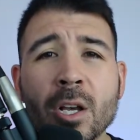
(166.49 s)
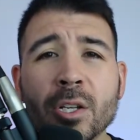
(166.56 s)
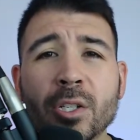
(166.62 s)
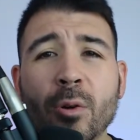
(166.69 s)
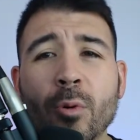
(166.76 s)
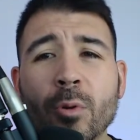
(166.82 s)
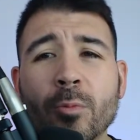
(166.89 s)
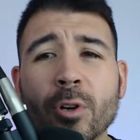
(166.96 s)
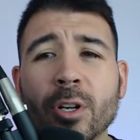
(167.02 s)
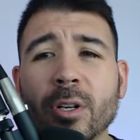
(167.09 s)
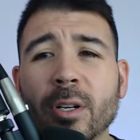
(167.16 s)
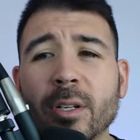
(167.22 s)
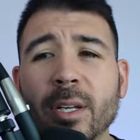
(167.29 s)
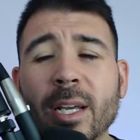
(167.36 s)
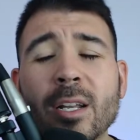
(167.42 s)
So when
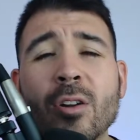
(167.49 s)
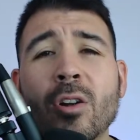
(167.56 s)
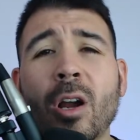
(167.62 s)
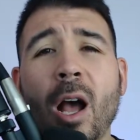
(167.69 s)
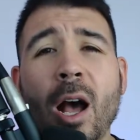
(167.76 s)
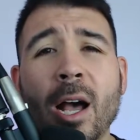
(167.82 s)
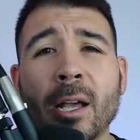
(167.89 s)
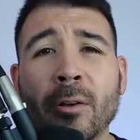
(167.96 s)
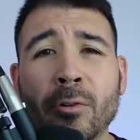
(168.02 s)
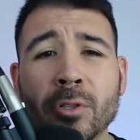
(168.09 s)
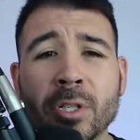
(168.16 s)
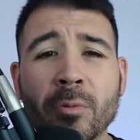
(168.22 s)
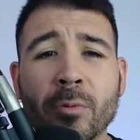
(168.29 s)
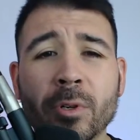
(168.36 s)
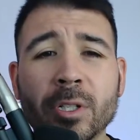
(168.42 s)
we're in our
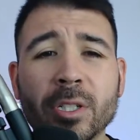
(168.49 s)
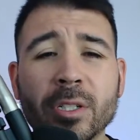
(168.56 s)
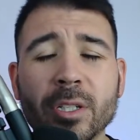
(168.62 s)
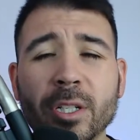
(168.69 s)
aisles and we're,